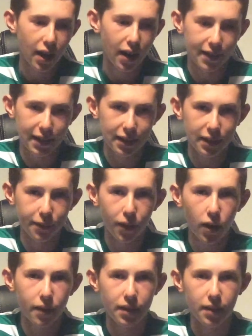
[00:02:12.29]
I think the
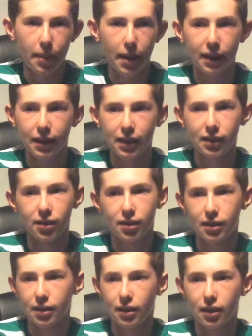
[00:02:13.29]
5 at the back
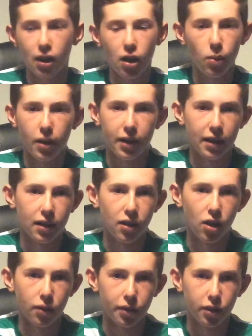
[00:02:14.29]
is not working at
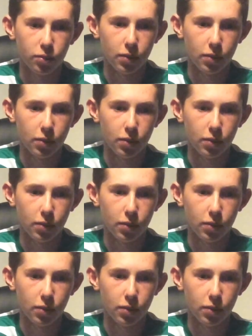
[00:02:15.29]
all for us.